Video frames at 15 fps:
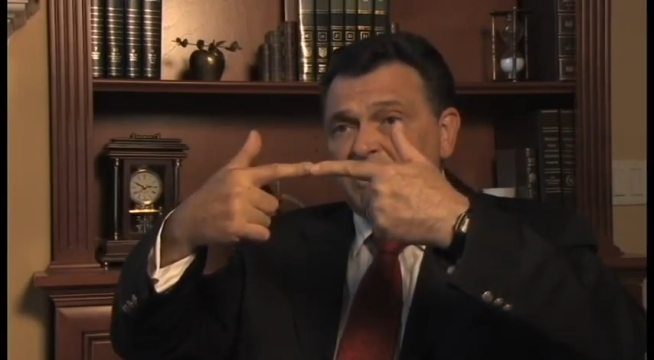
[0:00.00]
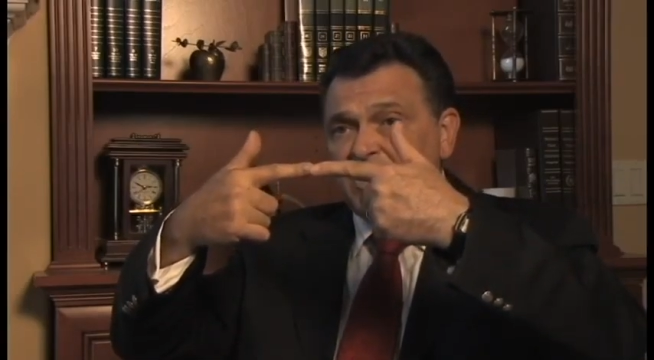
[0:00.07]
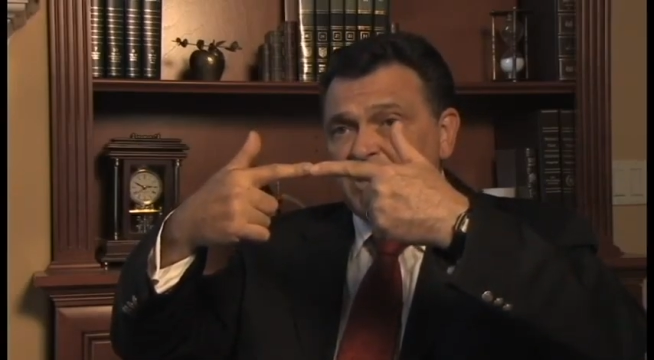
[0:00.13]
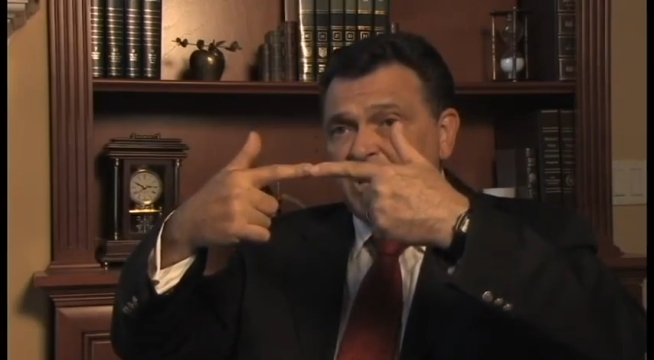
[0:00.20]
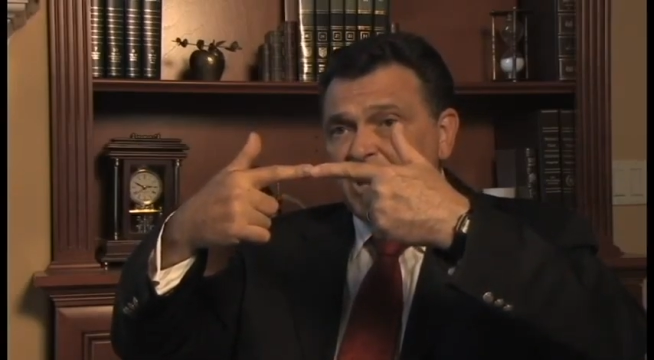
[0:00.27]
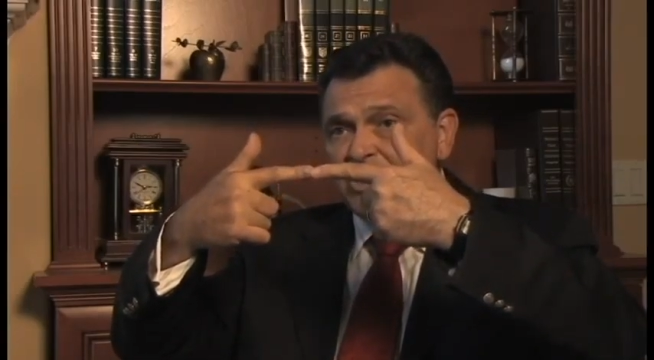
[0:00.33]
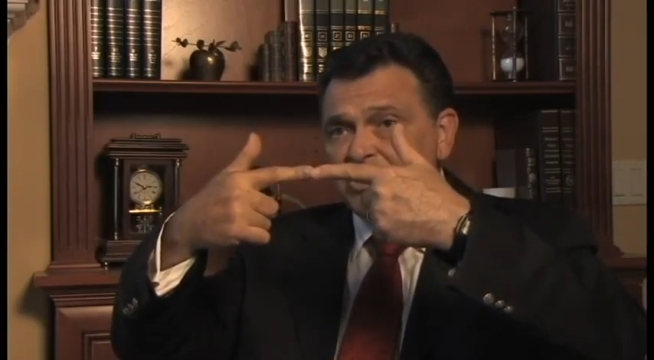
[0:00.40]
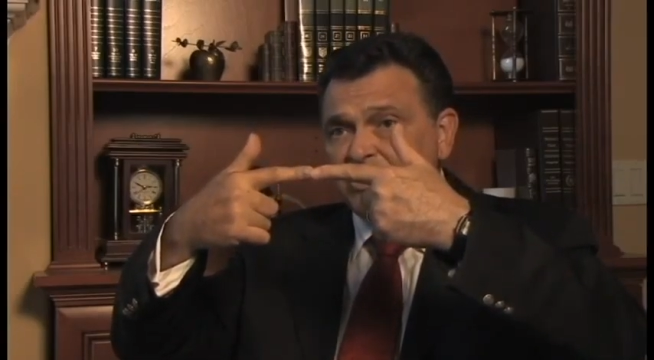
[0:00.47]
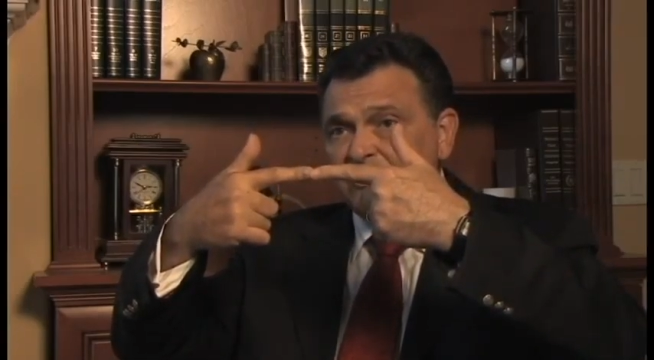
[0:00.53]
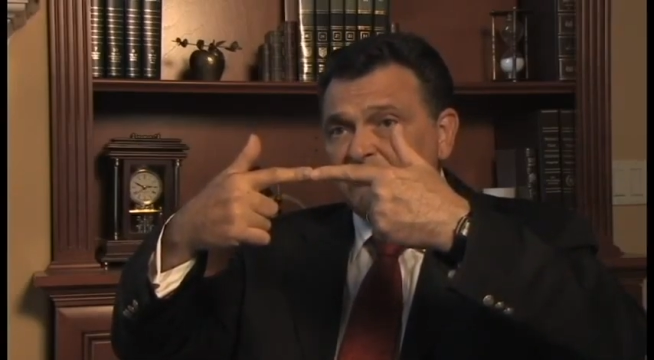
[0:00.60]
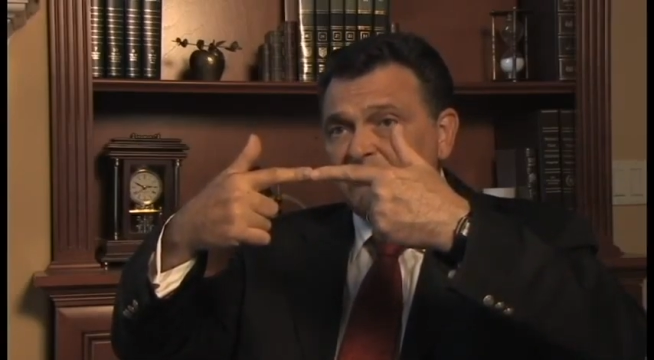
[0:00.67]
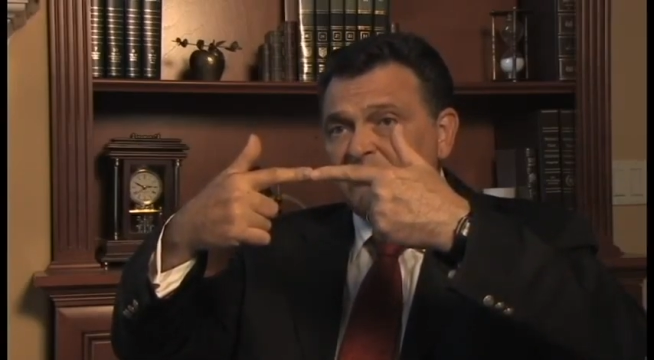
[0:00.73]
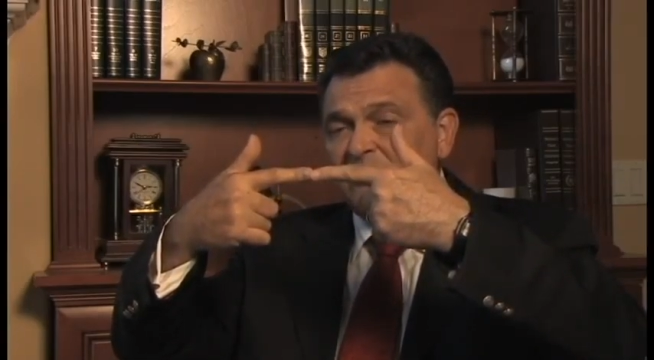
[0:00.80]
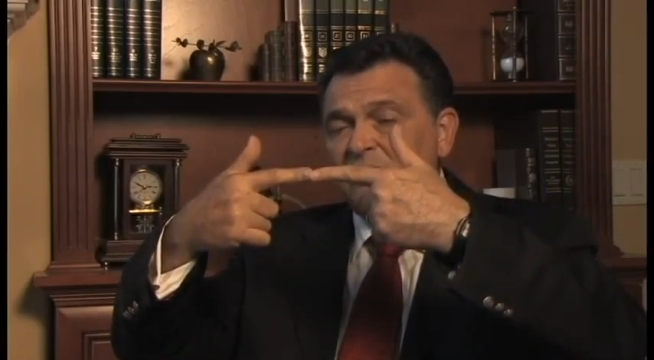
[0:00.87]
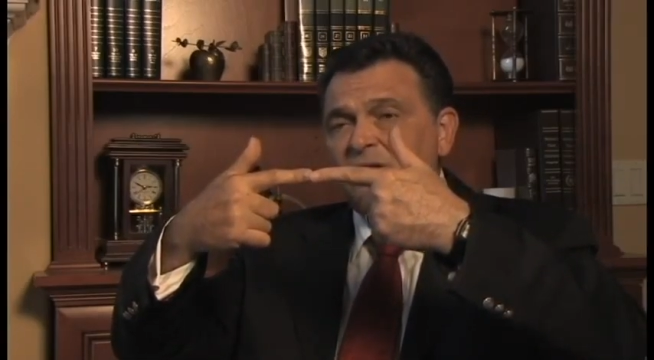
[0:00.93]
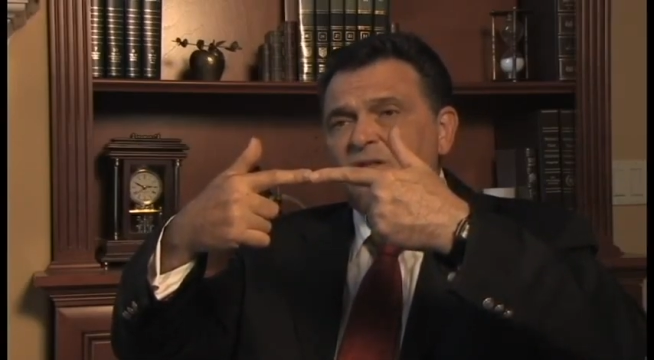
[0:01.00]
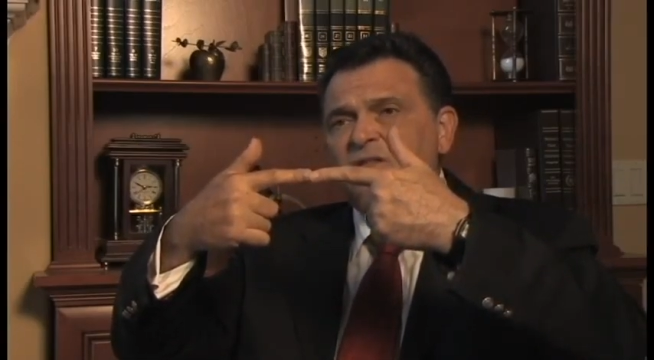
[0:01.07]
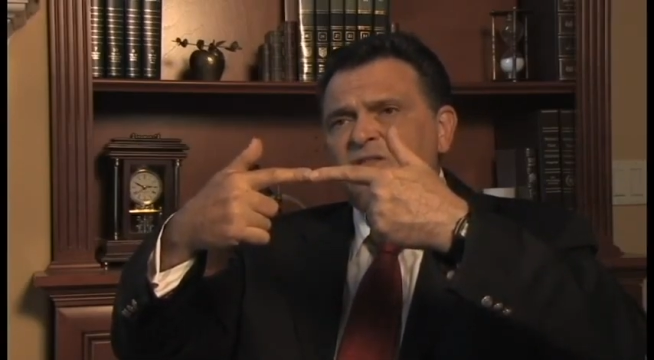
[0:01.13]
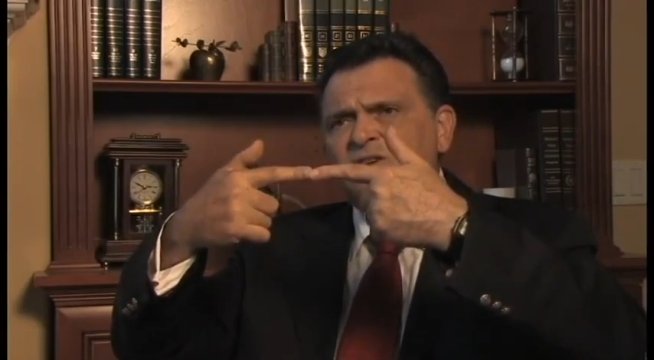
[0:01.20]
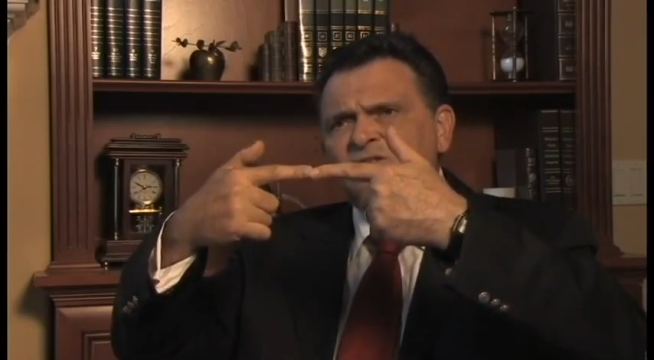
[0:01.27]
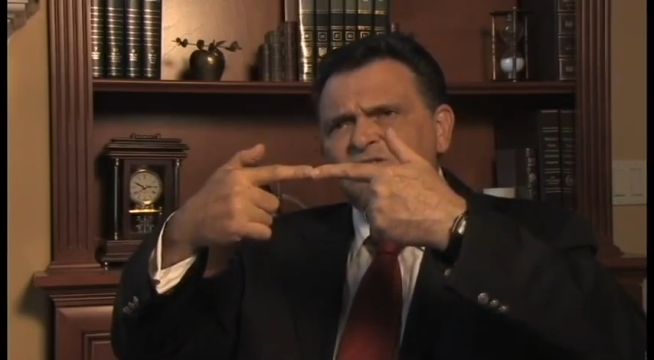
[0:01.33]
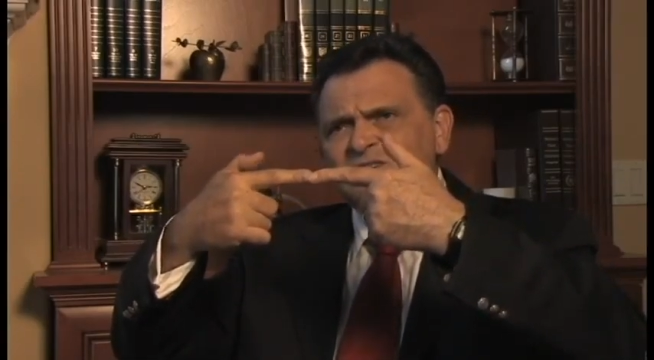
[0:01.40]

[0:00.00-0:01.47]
connections, there